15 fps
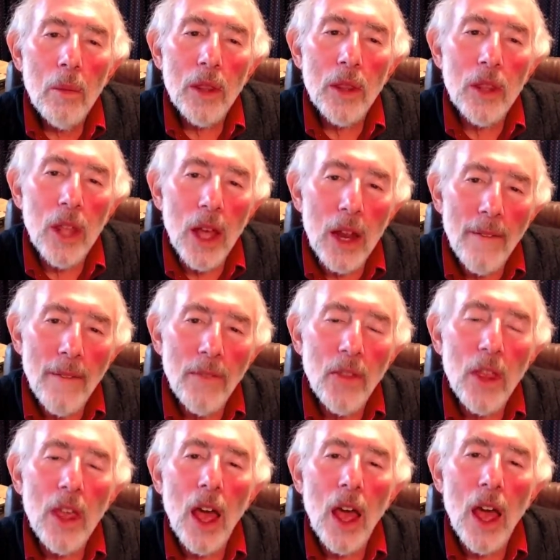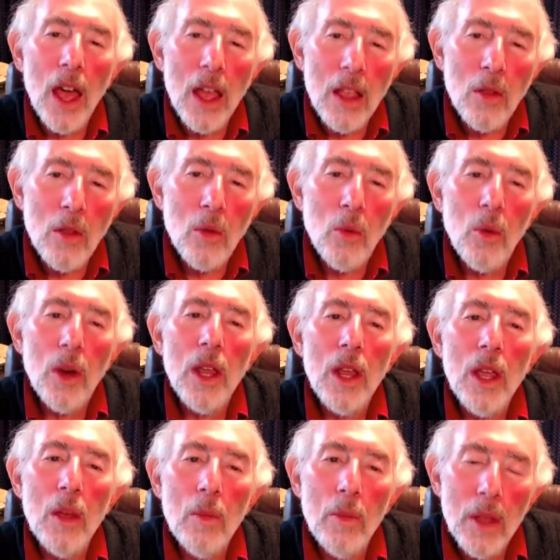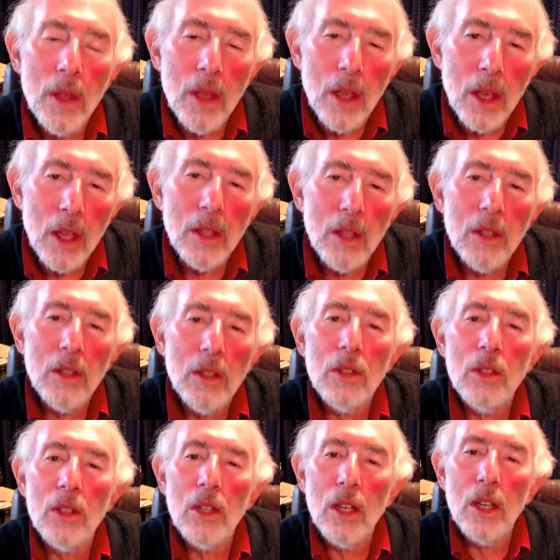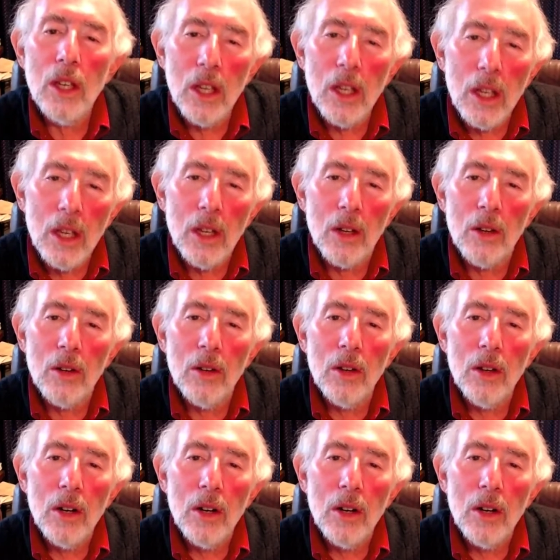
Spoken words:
But then at the end, when he begins to heal,